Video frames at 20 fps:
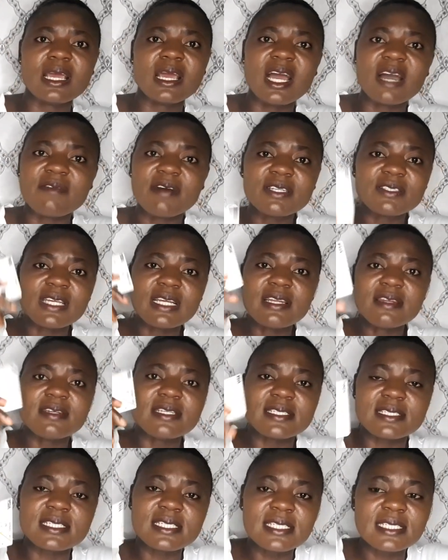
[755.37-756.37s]
have actually
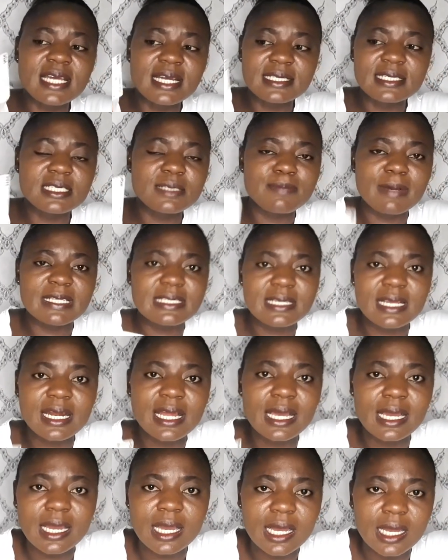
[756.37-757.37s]
restricted this
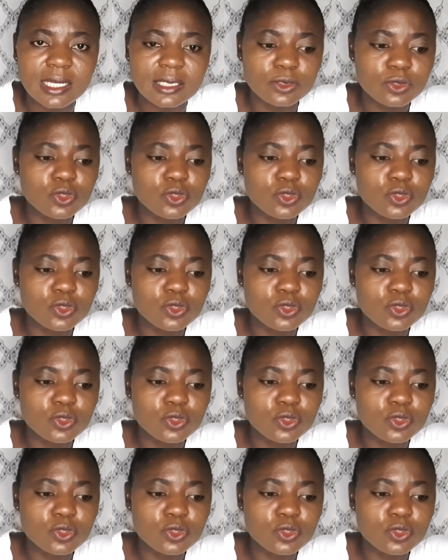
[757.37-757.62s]
particular card